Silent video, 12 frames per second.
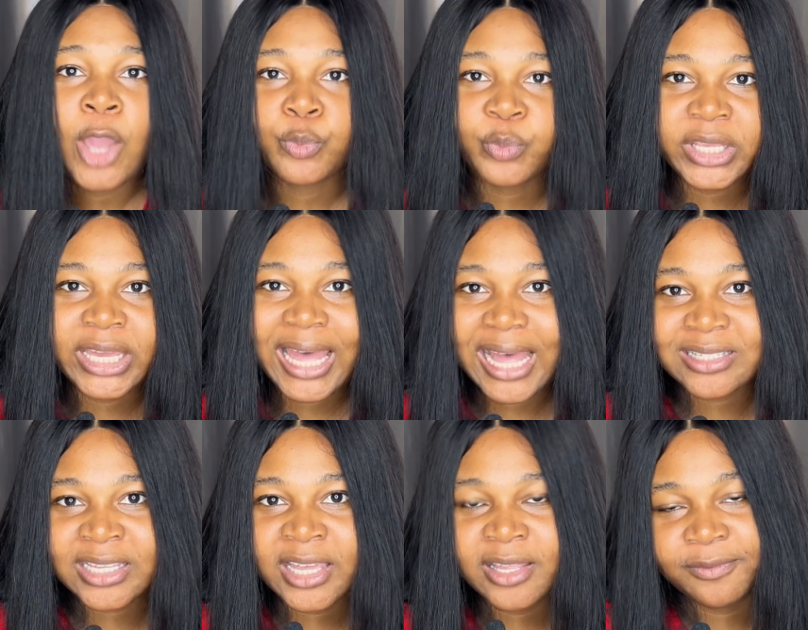
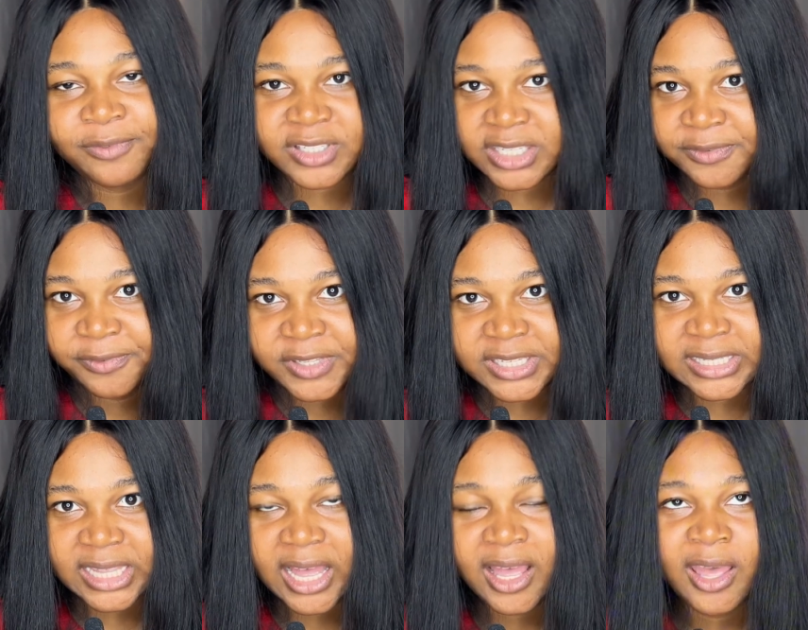Regarding visit
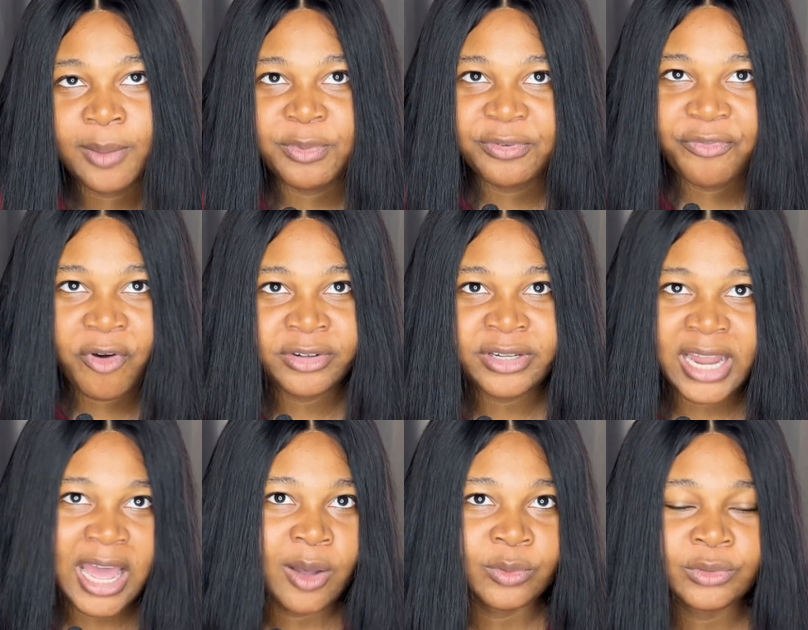visa, before
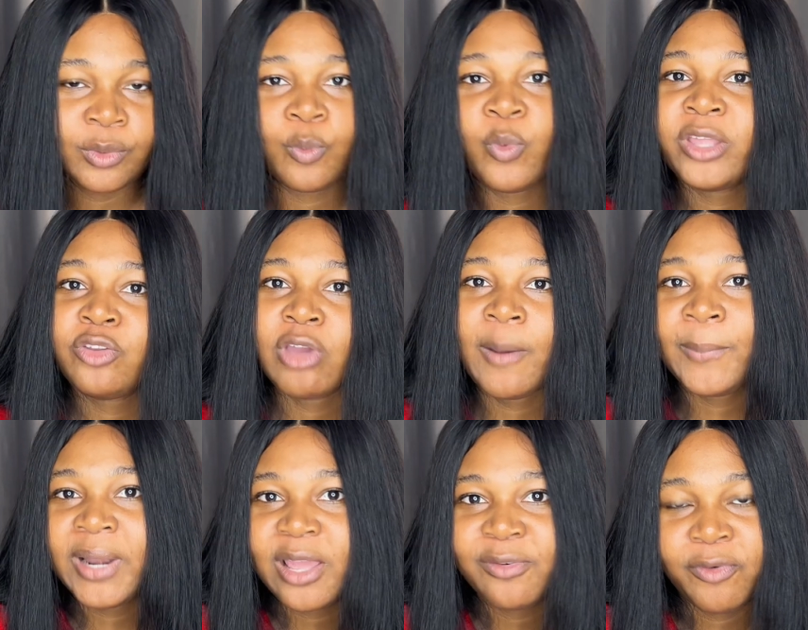now, when you
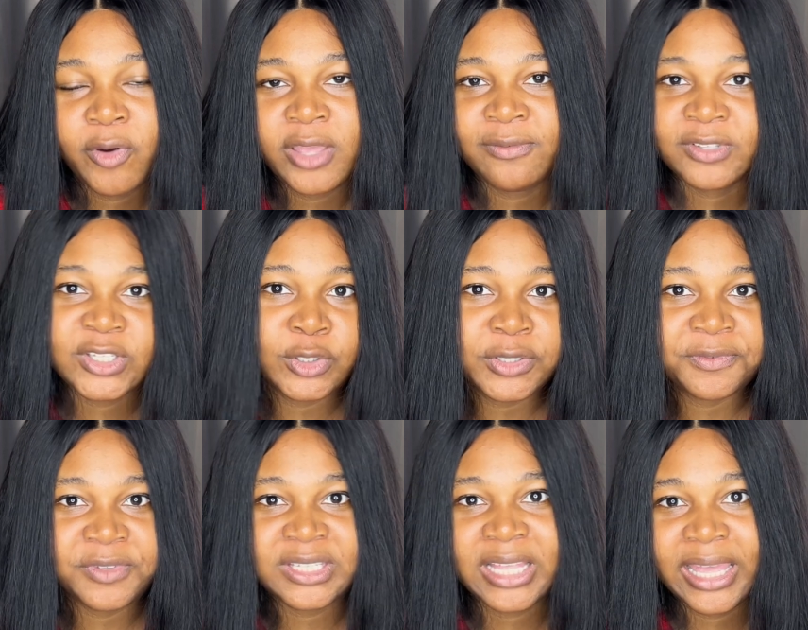apply for a visitor's
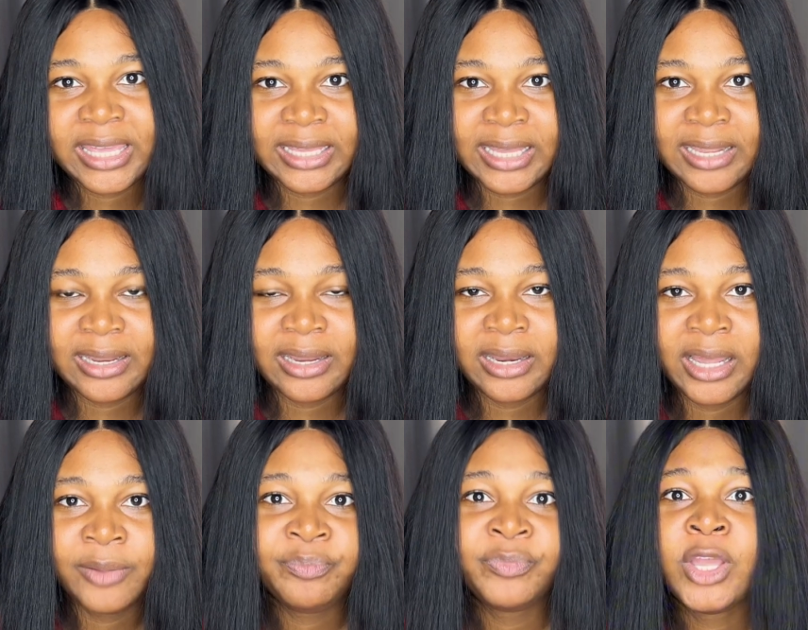visa in
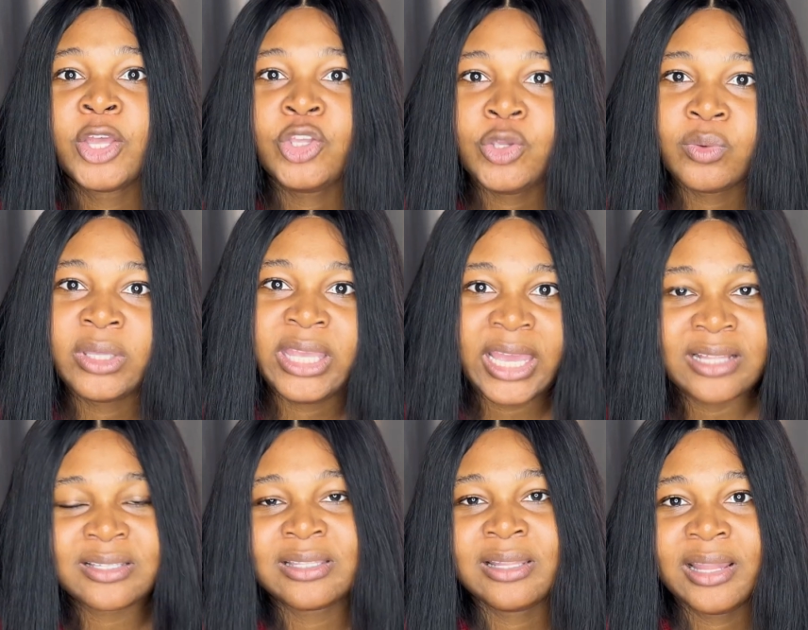Canada, you
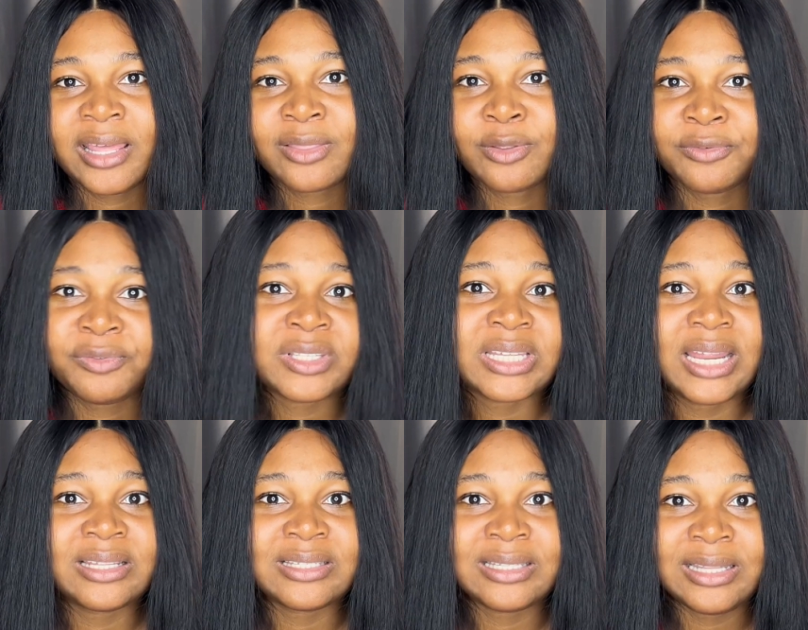get the length of visa
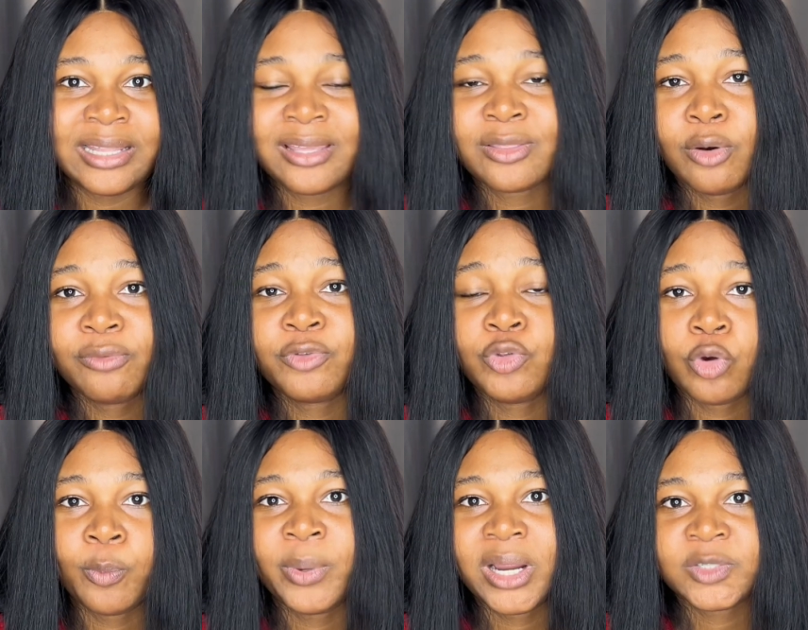that is the length of
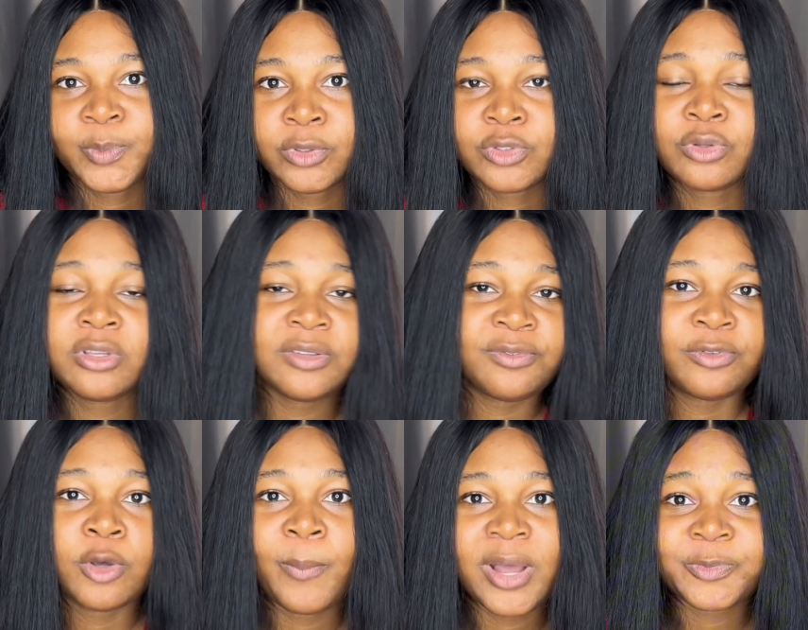your passport. So if
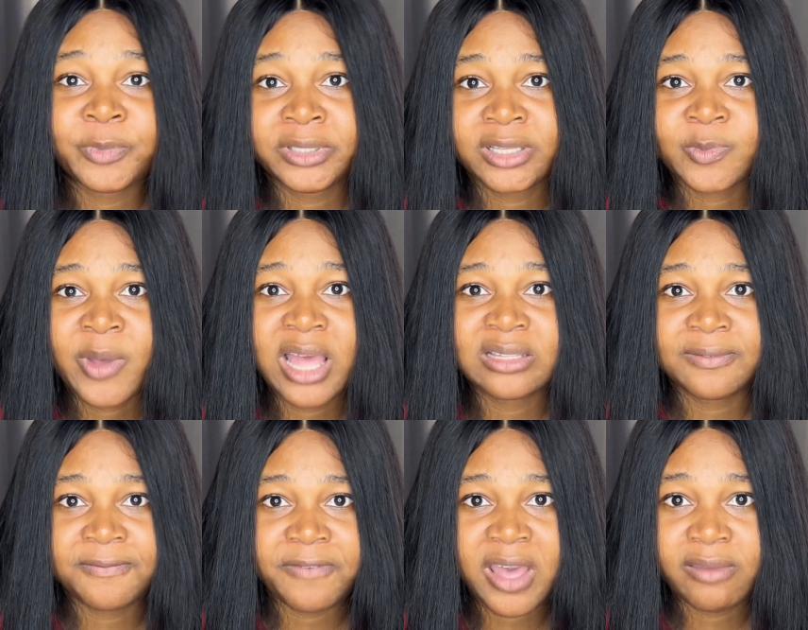your passport expires
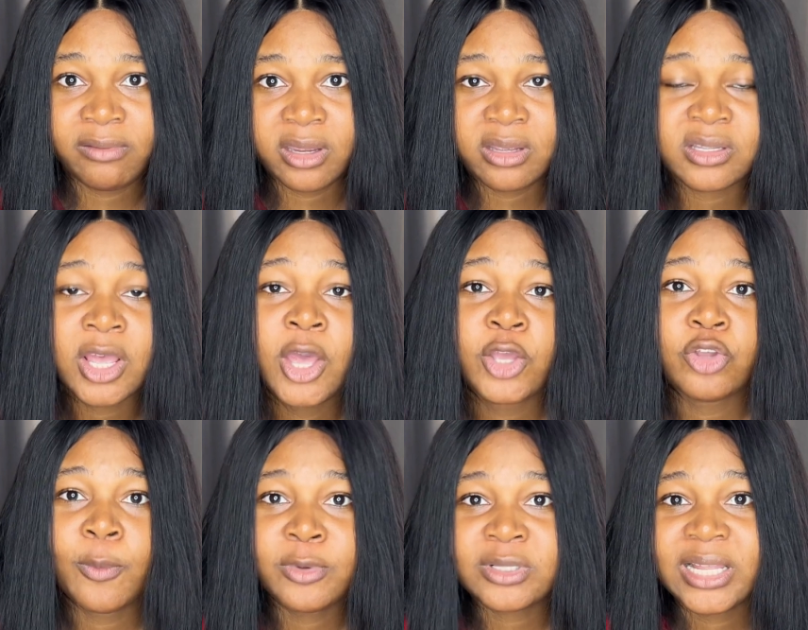in 5 years,
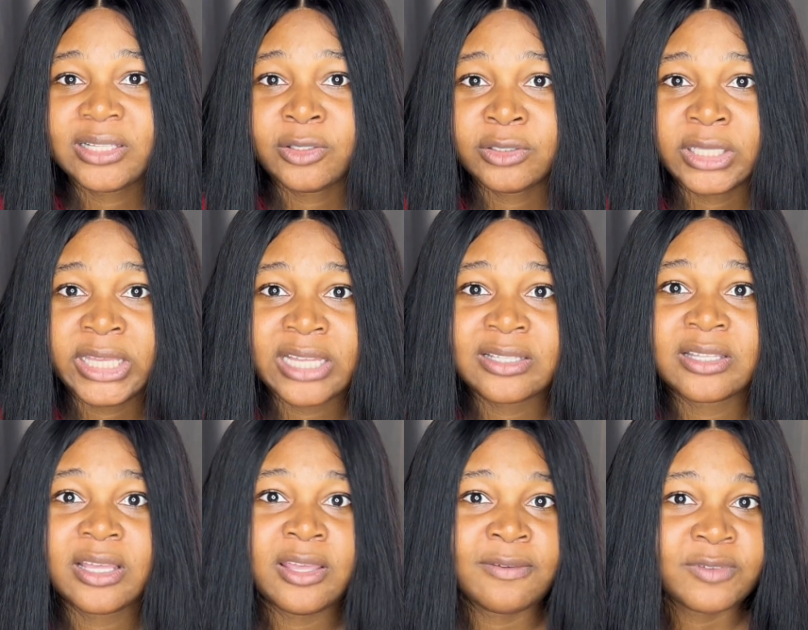you're most likely going to get
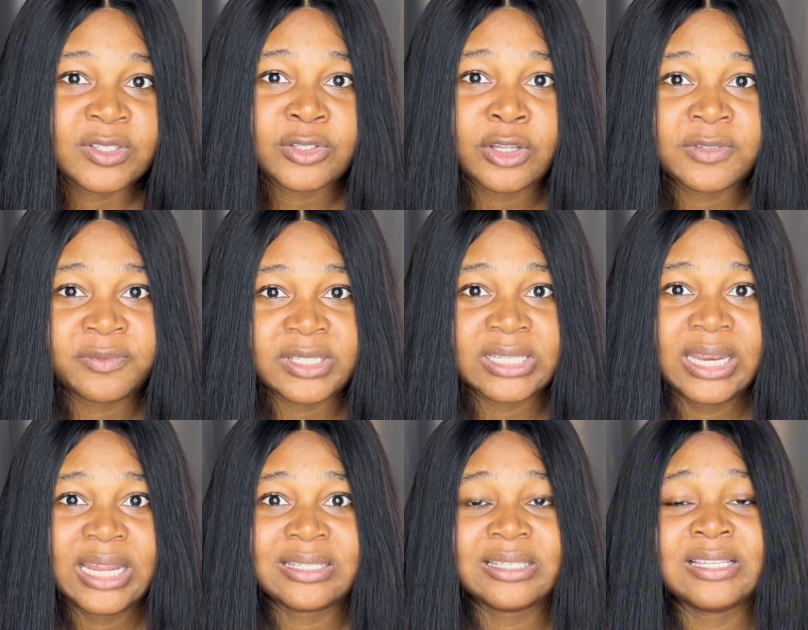a visitor's visa
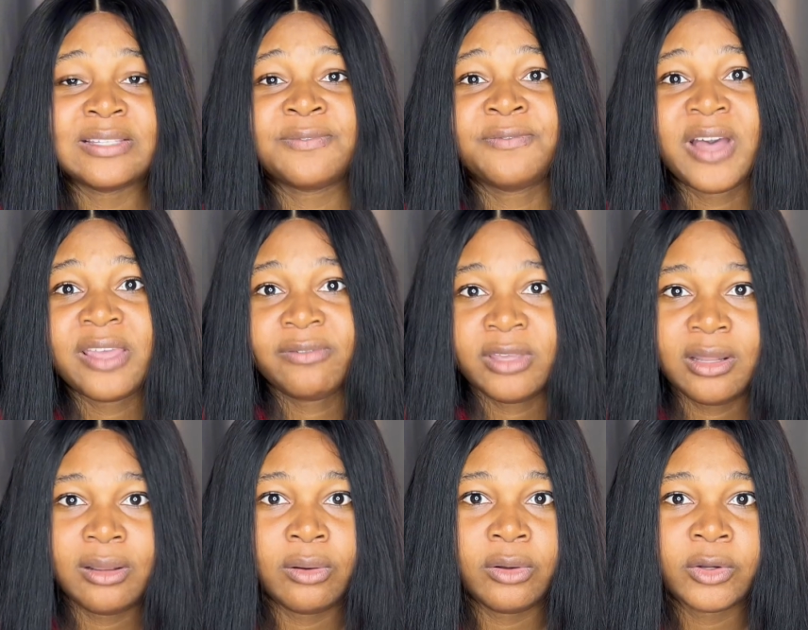that is 5 year
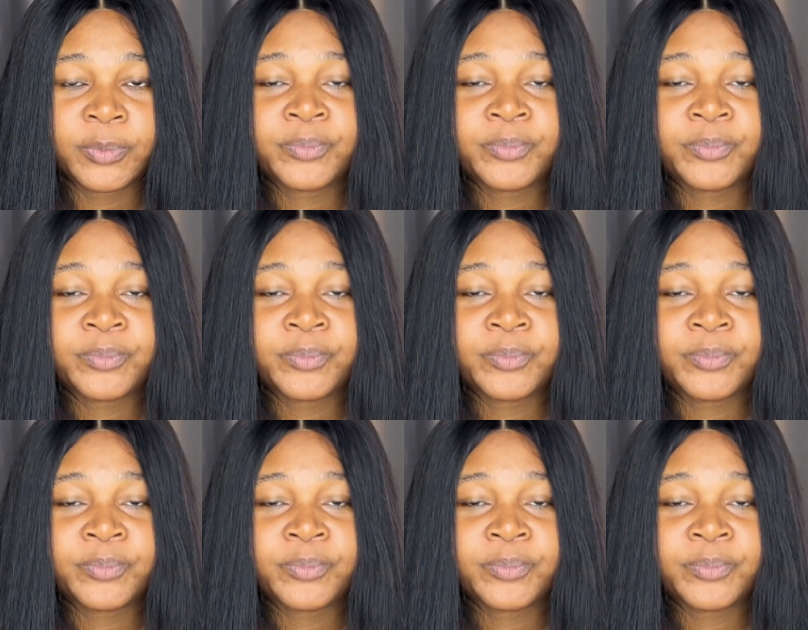long.